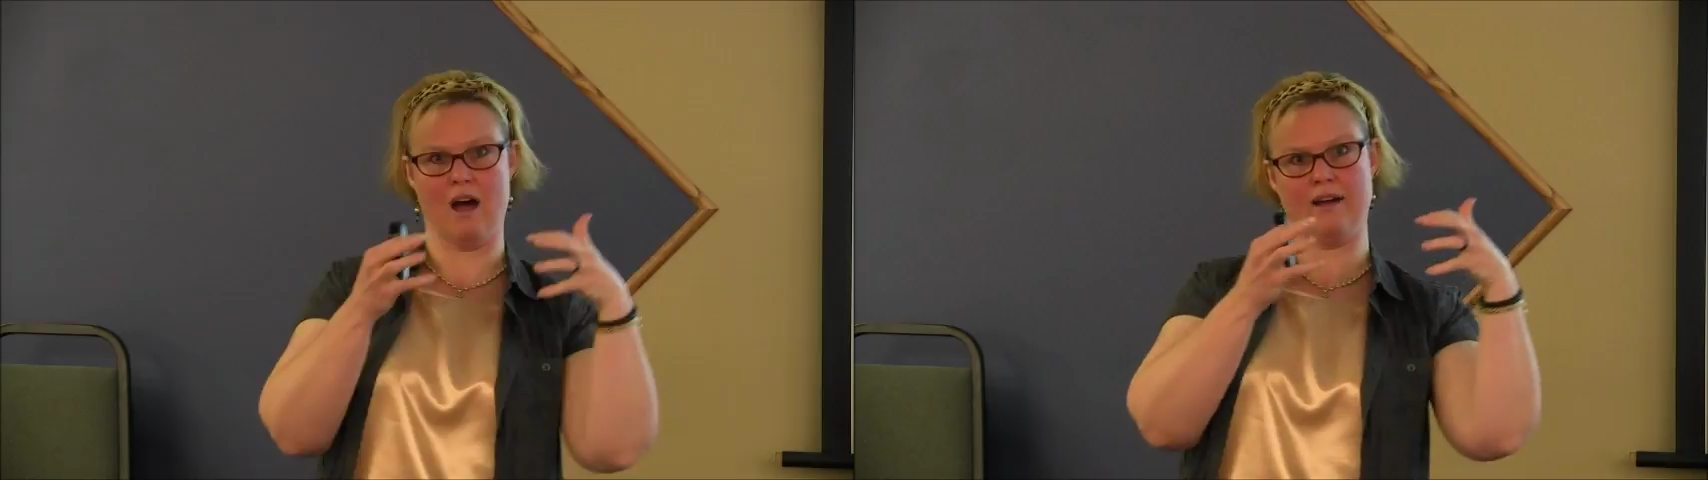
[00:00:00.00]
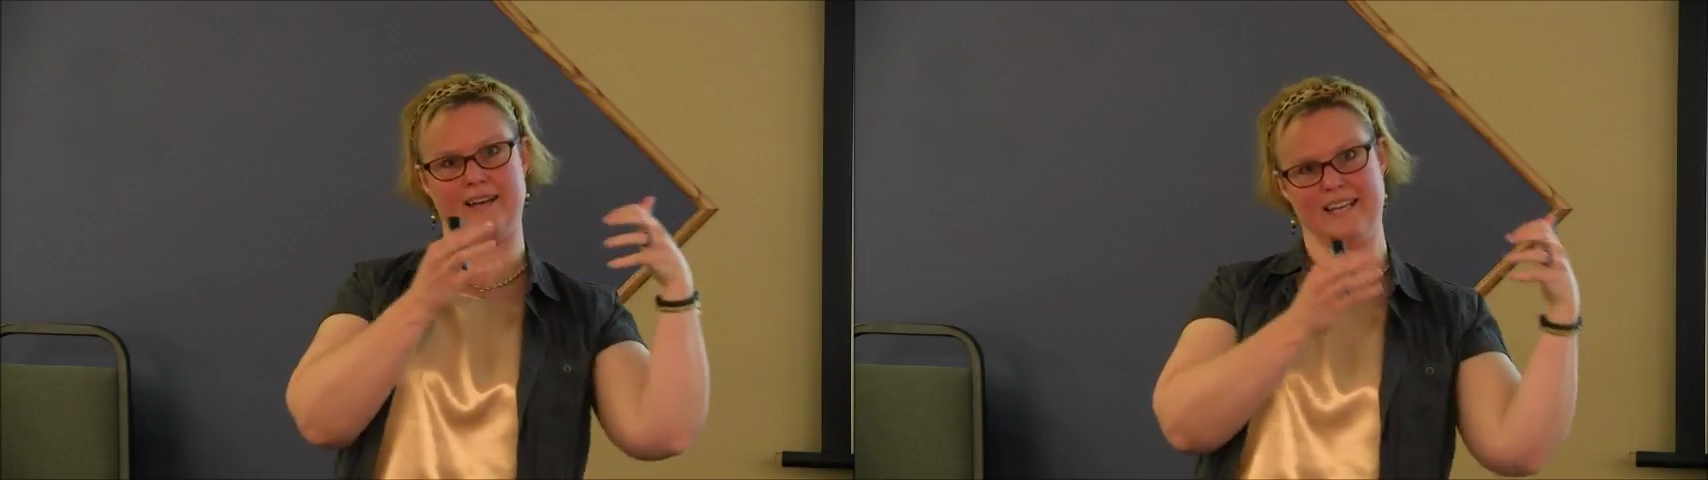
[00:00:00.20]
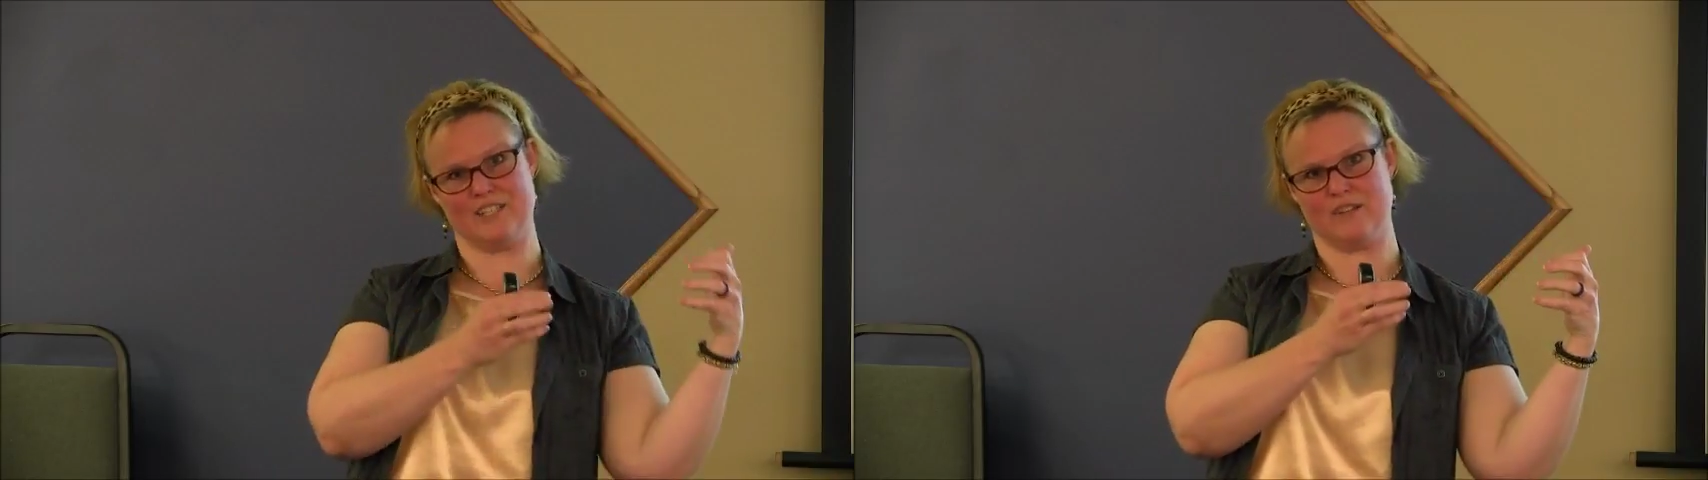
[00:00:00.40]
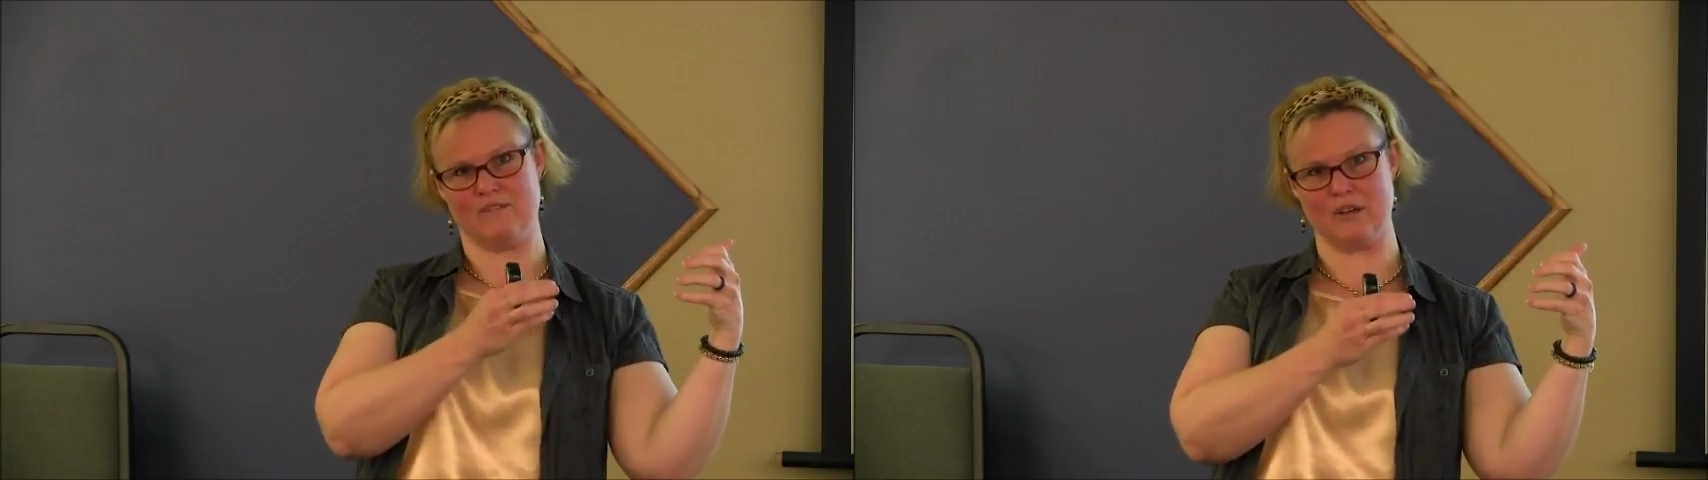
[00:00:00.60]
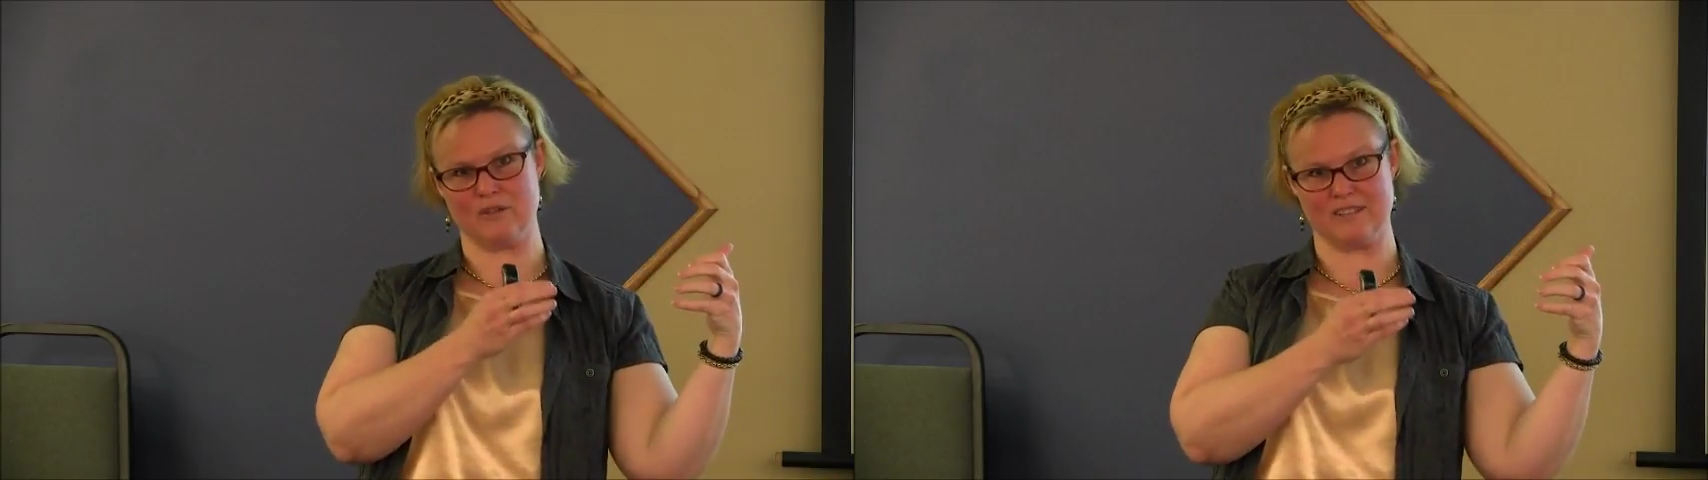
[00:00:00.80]
on each
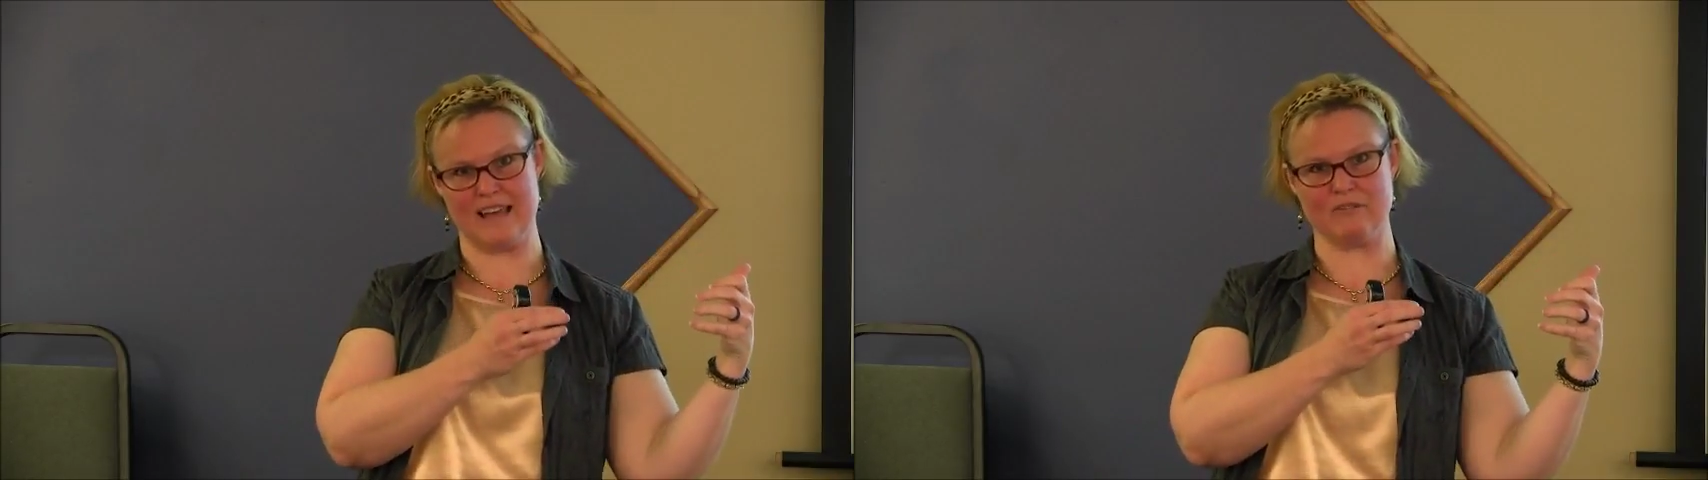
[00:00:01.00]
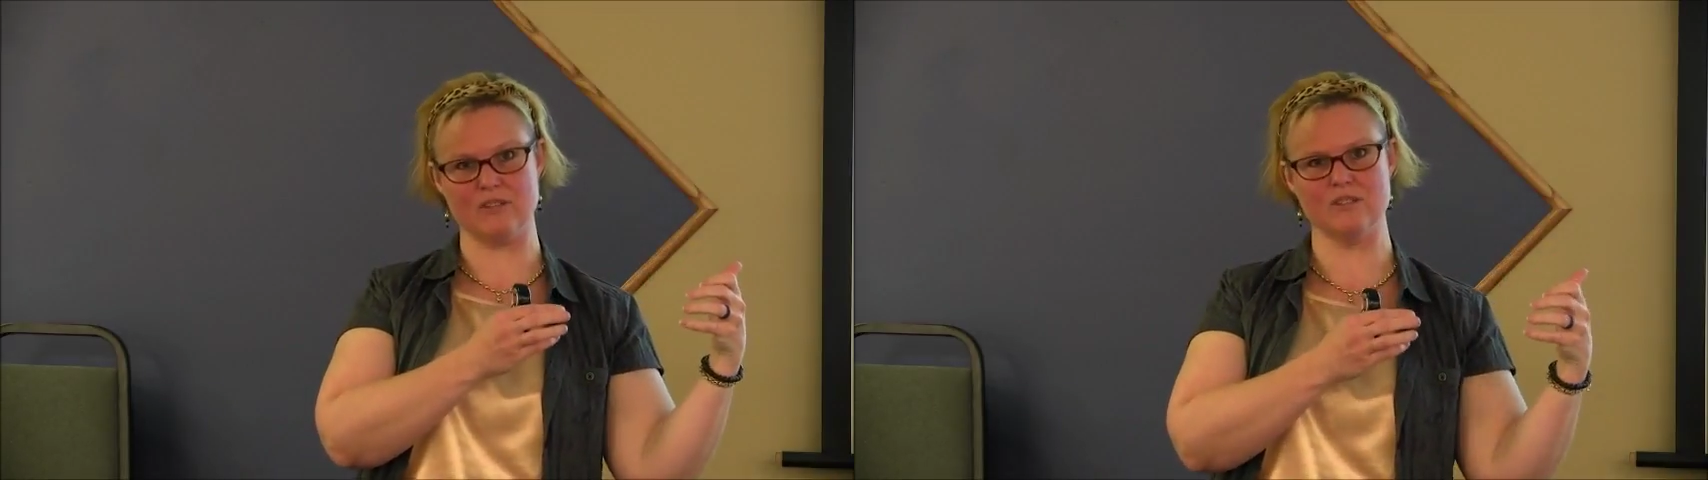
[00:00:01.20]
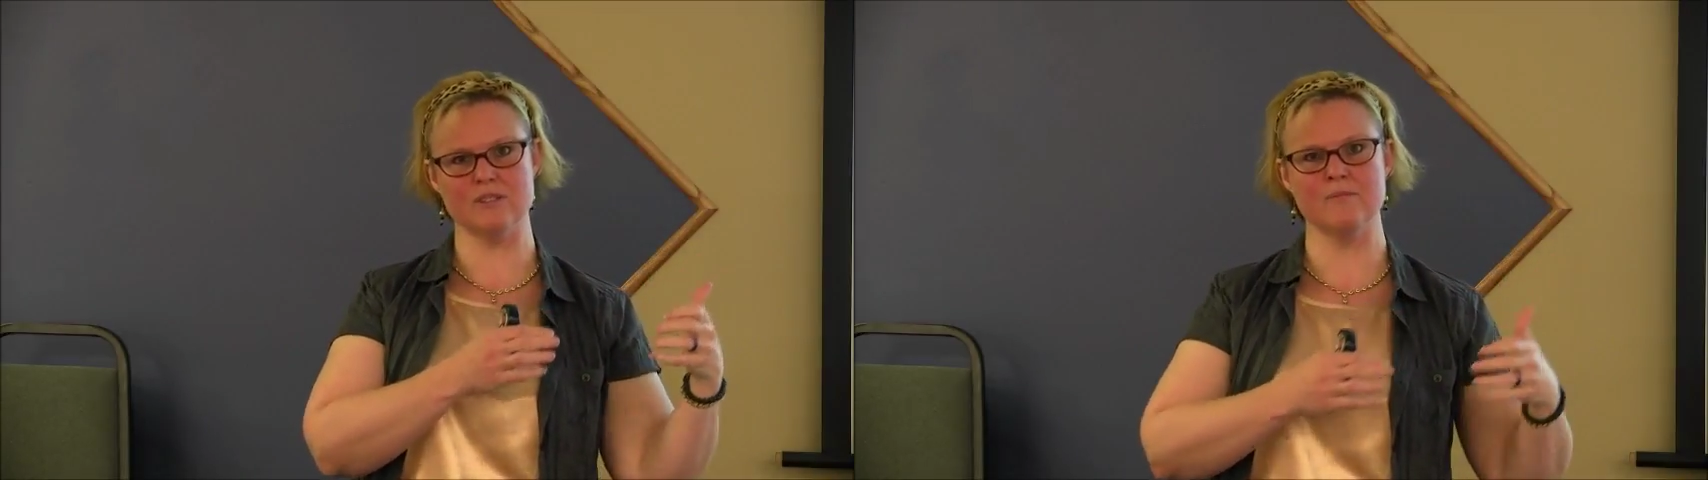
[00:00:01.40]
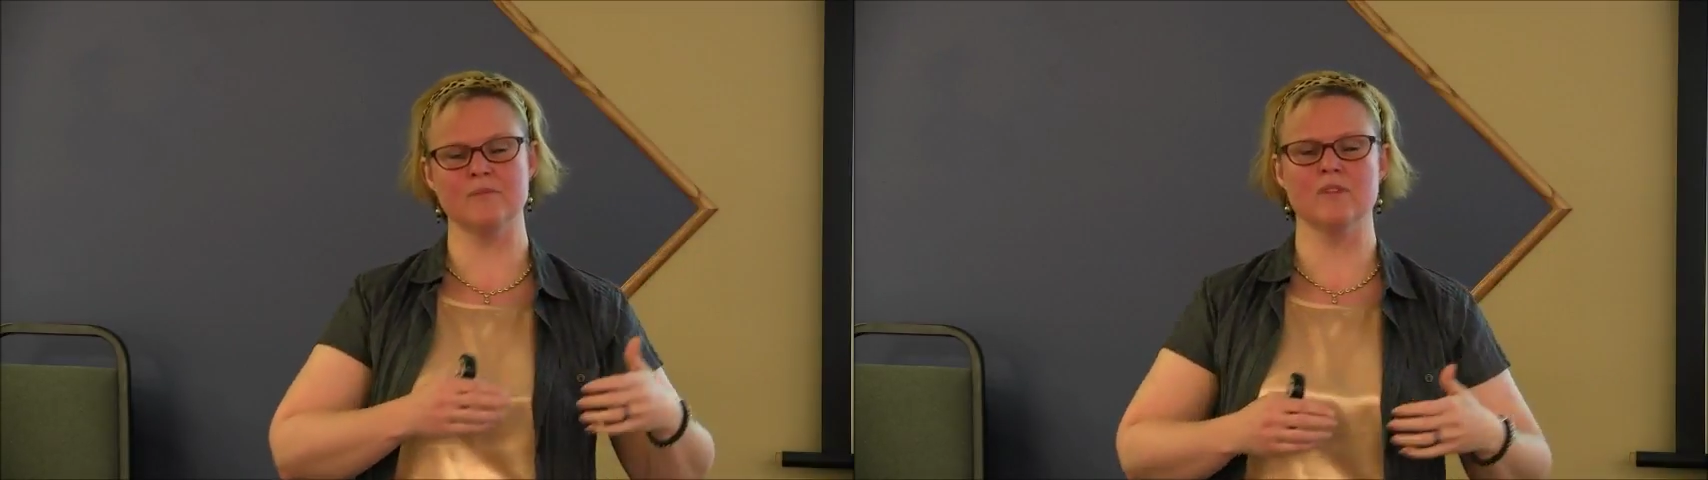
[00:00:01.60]
of those levels.